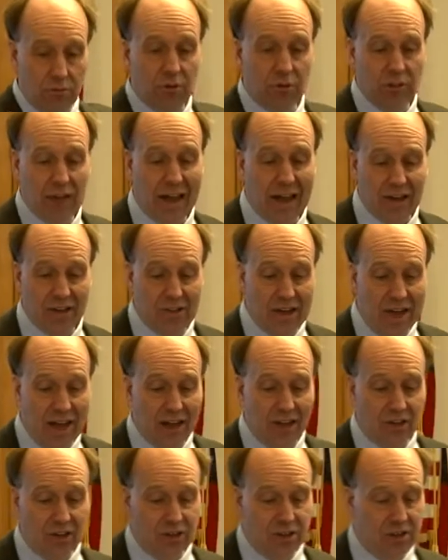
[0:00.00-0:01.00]
the
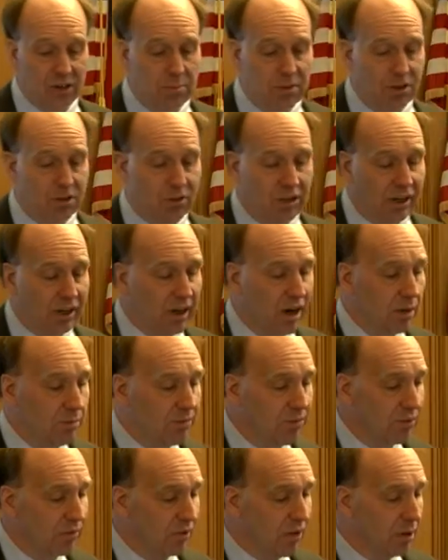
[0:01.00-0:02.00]
hexagonal symmetry
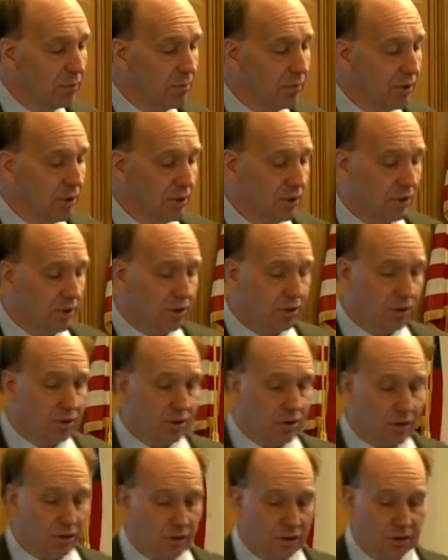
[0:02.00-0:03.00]
comes from
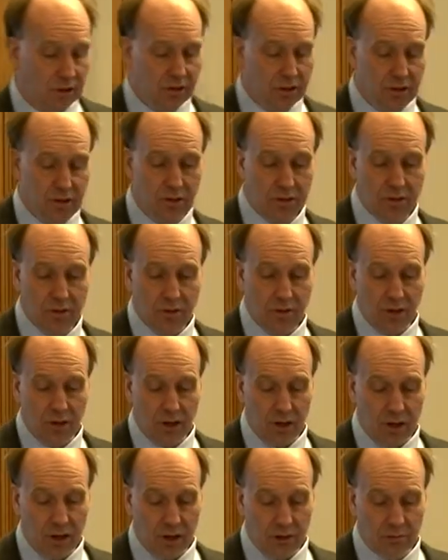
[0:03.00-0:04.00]
the,
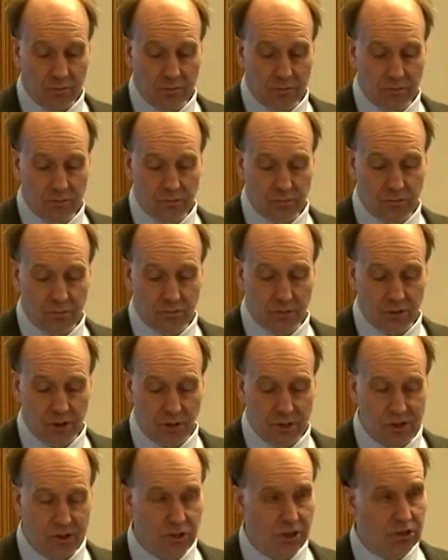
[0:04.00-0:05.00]
uh, the
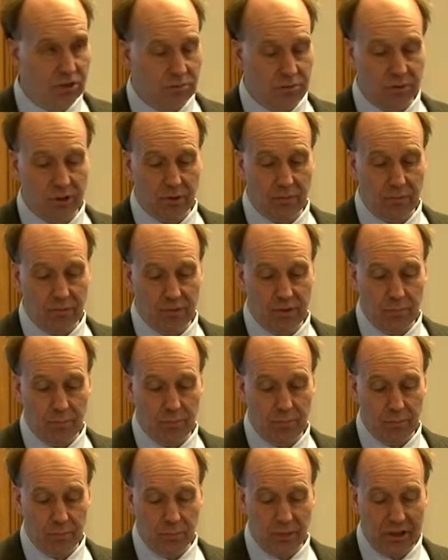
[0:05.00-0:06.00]
crystals, the, the
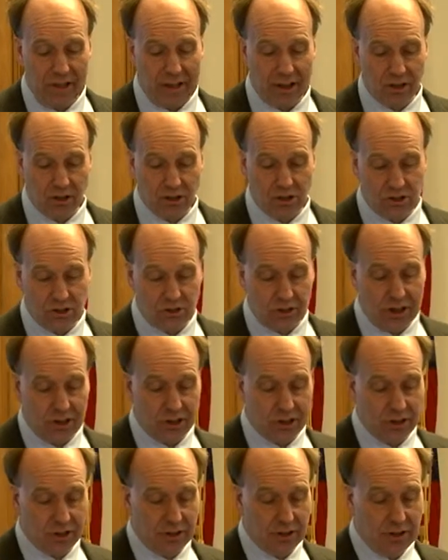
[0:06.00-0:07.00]
molecular
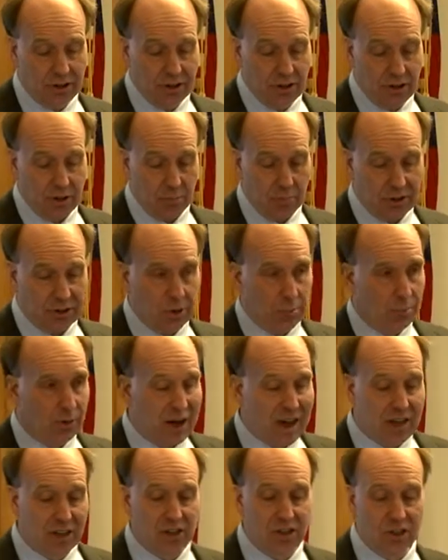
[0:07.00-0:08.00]
structure, but the
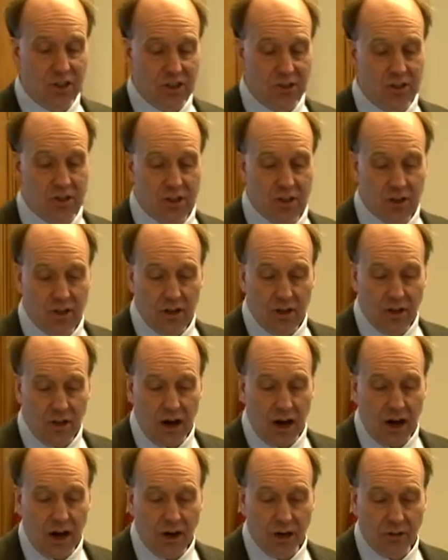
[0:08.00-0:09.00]
branches
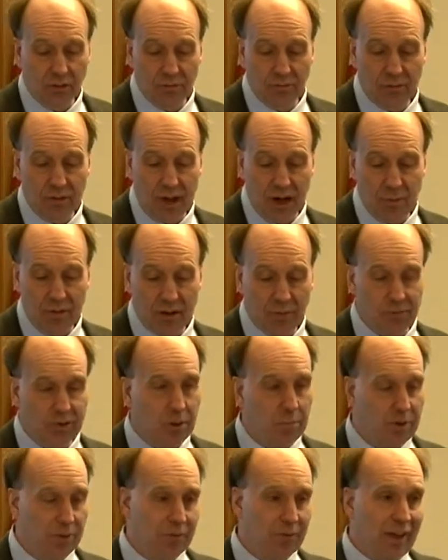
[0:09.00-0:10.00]
are coming
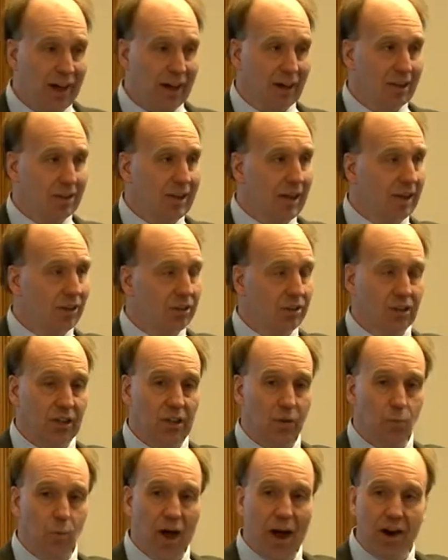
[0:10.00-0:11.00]
from the fact that
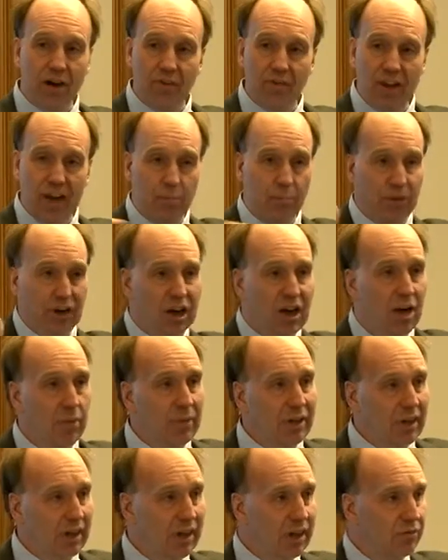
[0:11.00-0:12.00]
the water vapor
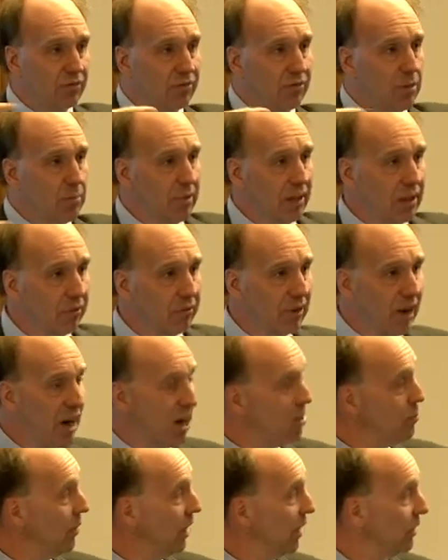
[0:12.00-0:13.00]
coming in from the
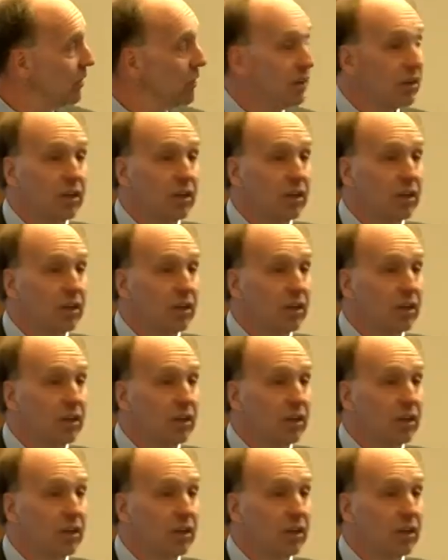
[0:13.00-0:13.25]
environment